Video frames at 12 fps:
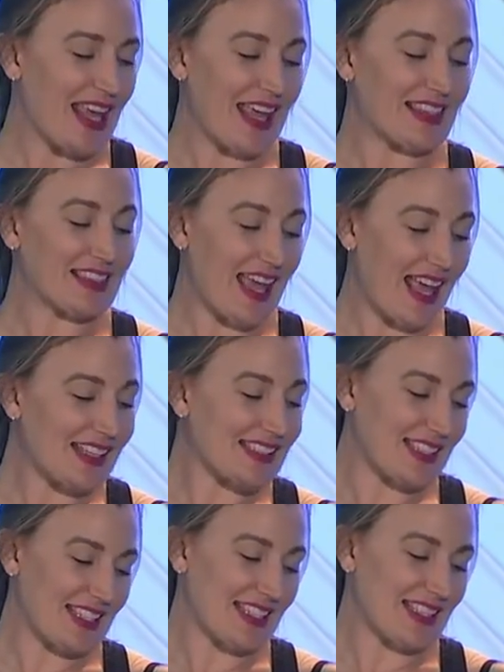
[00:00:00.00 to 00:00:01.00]
And
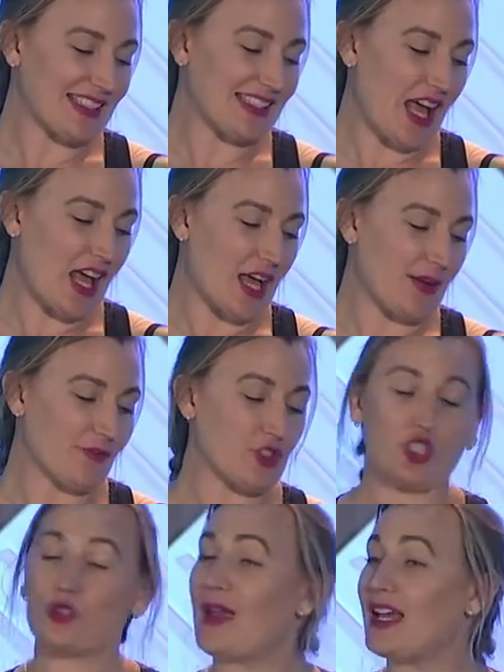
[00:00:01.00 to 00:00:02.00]
last is for
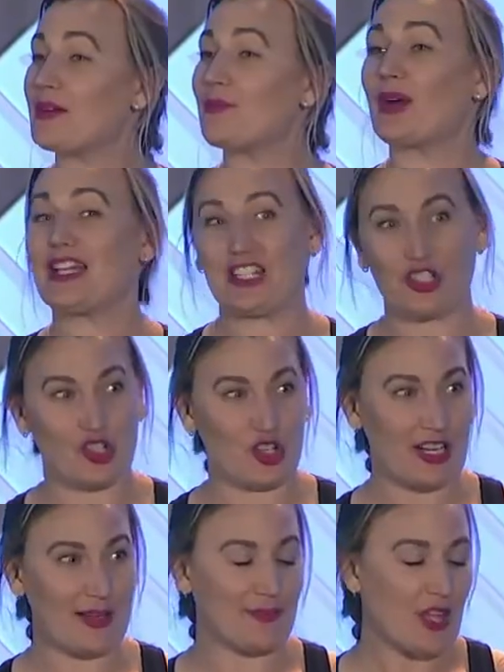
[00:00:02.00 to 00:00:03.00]
traumatic brain
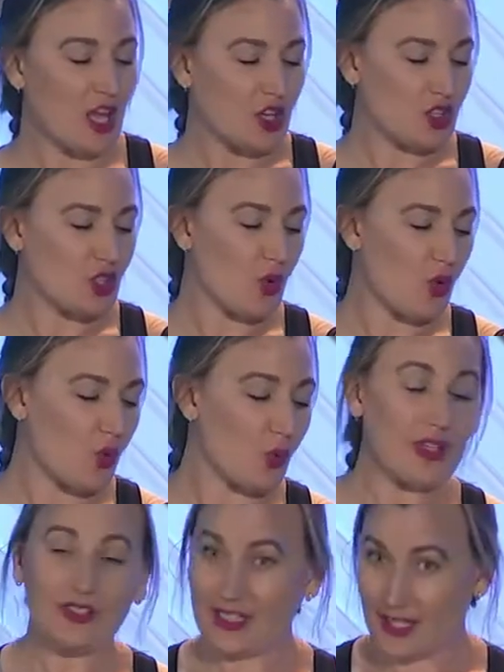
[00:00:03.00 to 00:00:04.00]
injury. So
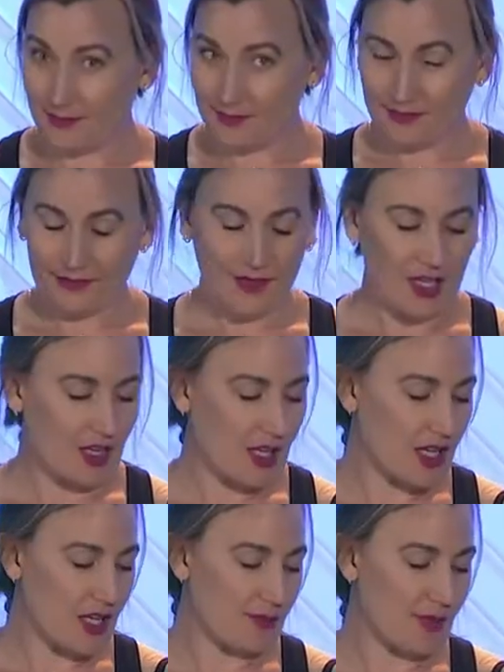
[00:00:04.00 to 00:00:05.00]
William,
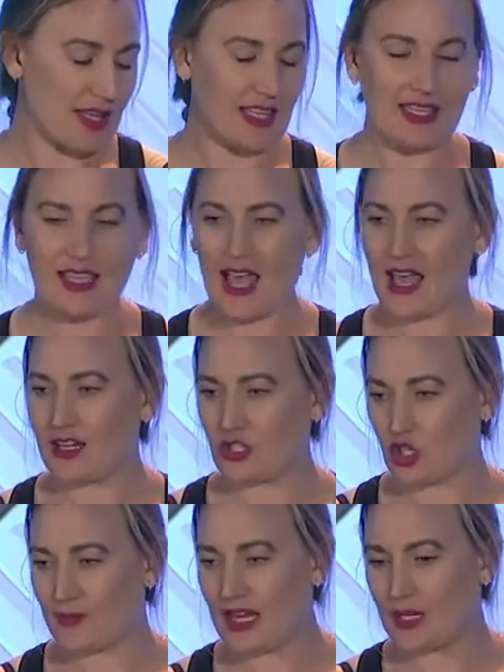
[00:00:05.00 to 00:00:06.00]
he had a
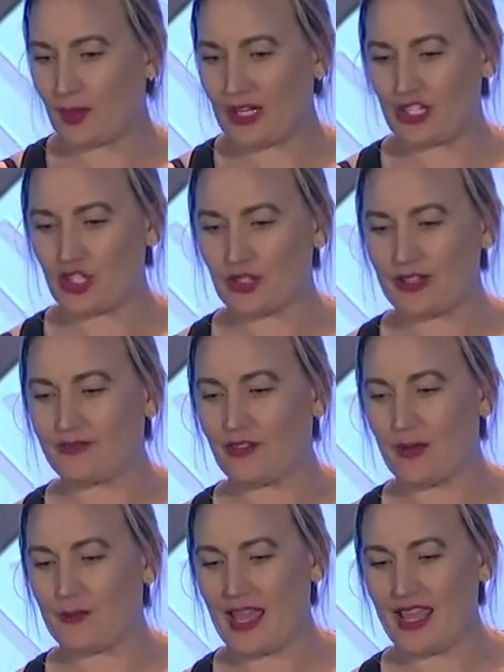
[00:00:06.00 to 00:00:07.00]
traumatic brain injury
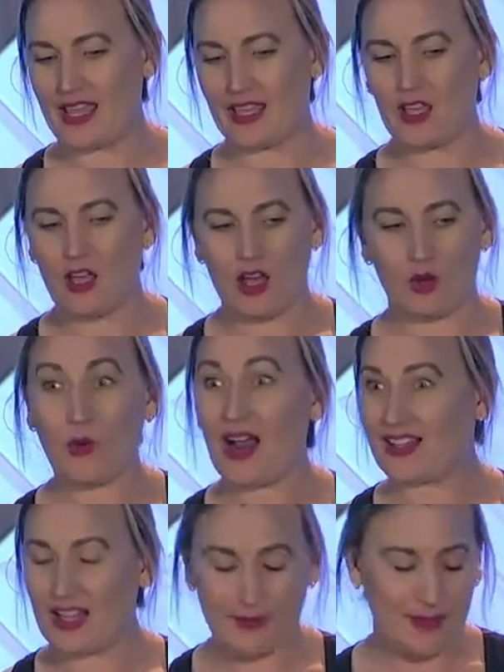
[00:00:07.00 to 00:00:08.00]
from a
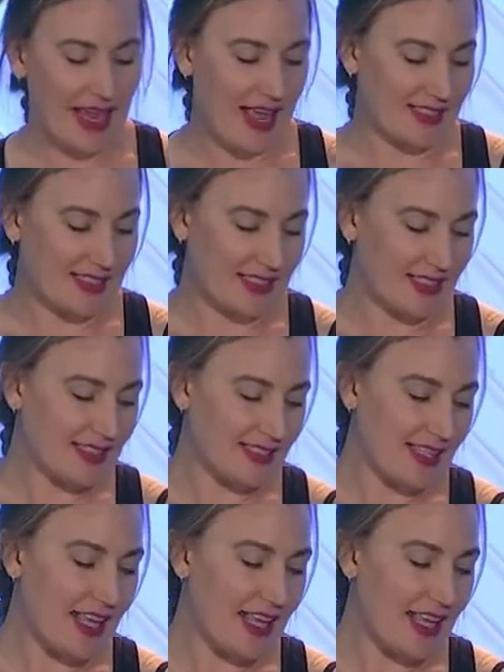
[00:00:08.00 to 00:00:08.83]
rock climbing accident,